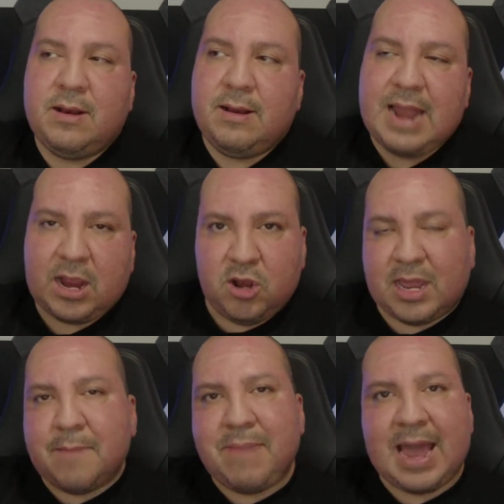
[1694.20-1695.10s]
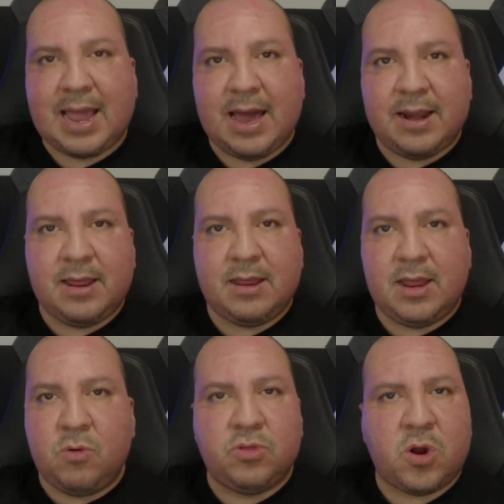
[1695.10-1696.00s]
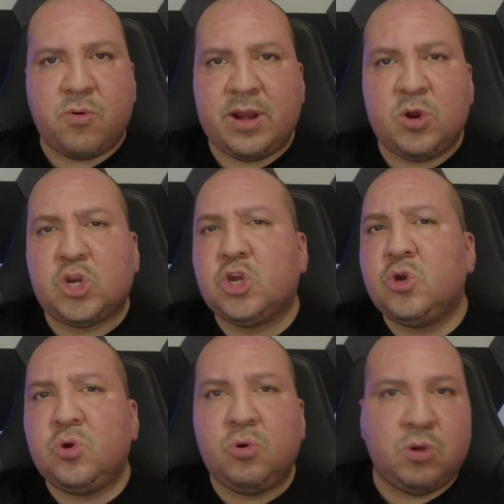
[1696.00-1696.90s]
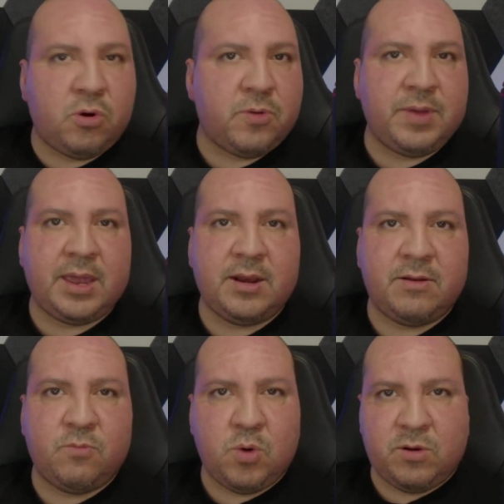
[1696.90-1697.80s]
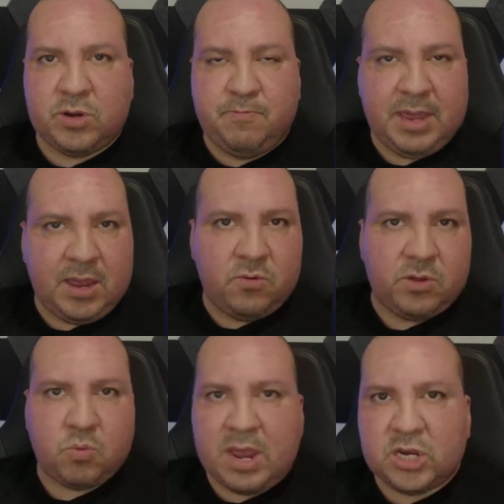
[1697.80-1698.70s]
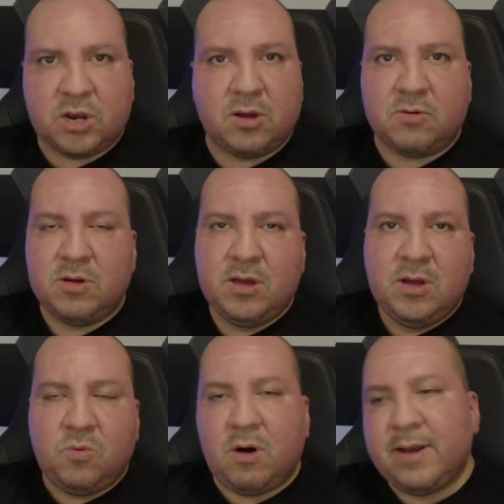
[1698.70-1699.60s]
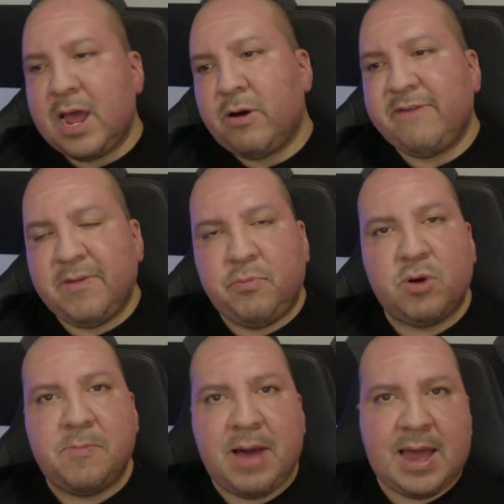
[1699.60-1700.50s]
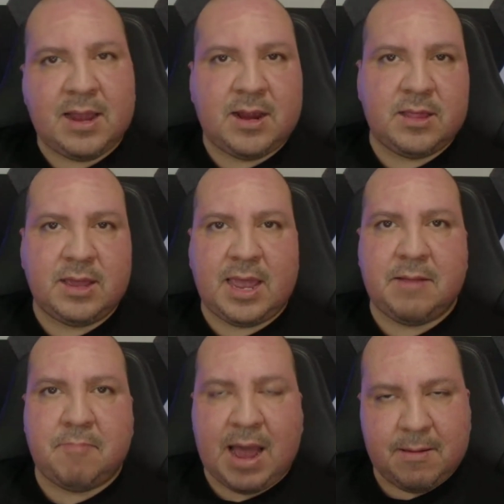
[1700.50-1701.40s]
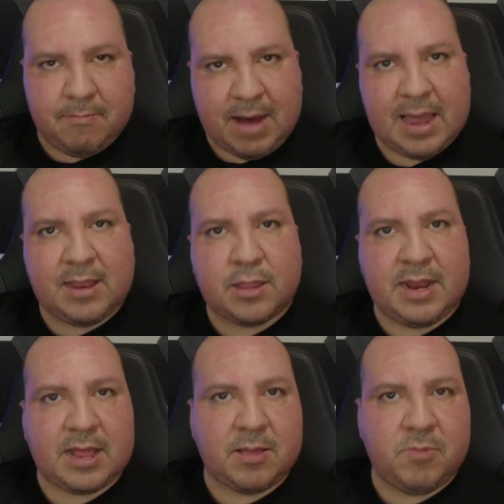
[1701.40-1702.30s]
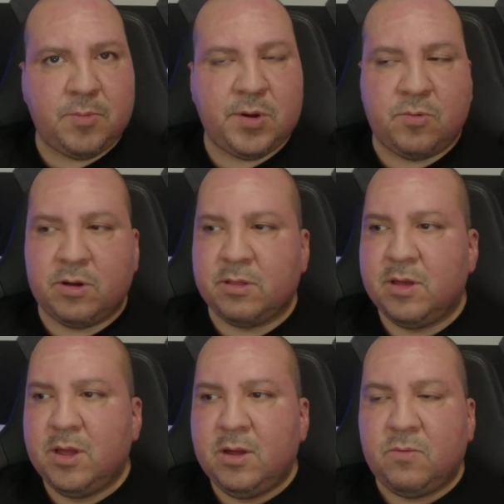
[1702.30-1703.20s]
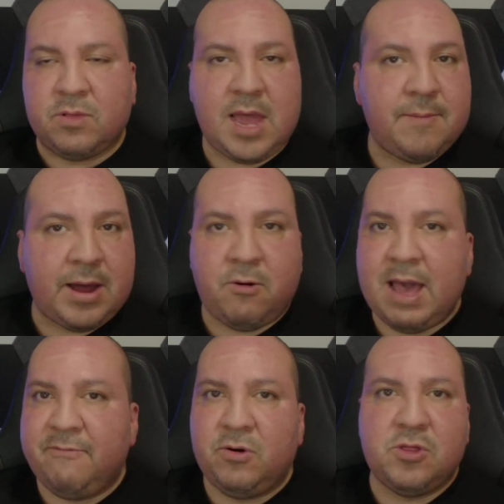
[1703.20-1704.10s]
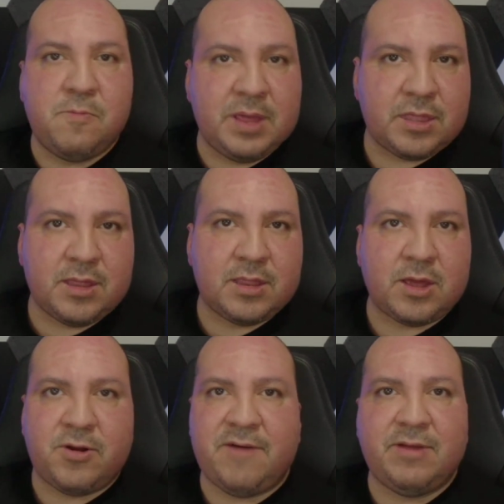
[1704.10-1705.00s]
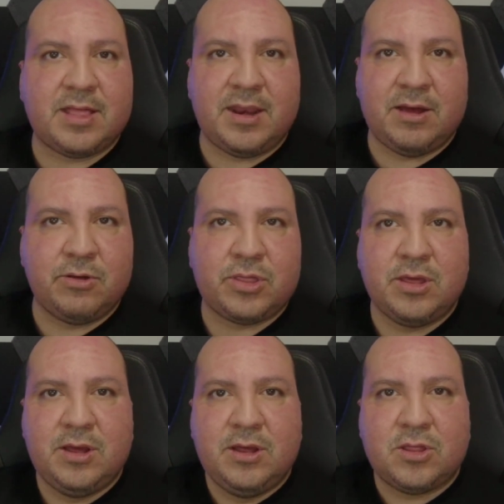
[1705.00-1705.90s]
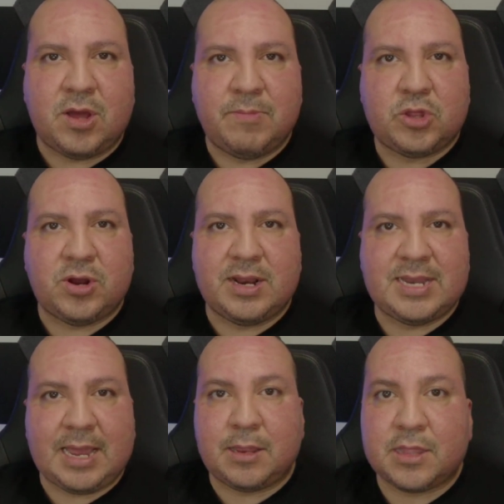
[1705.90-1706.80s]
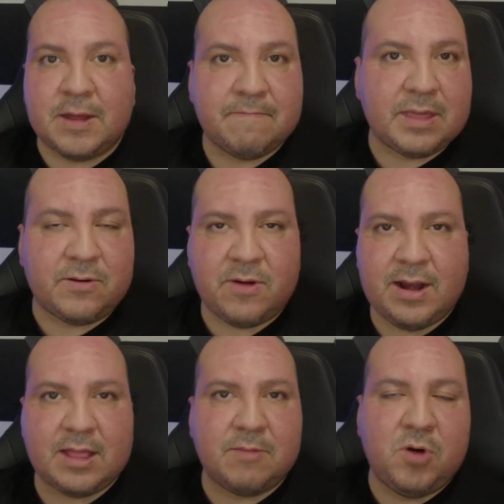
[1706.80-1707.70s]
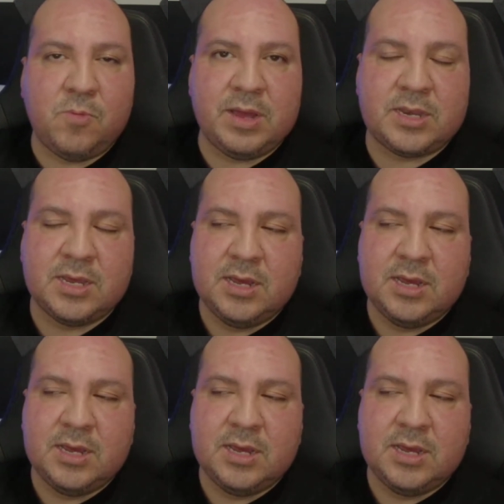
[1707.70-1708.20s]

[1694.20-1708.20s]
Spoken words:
like looking back at it, it was already too low to begin with, way too low. Well, now I even pull it back because again, my mindset at the moment was, well, damn, I don't have no other business, I don't have nothing else, so I'm just trying to take something right at the moment.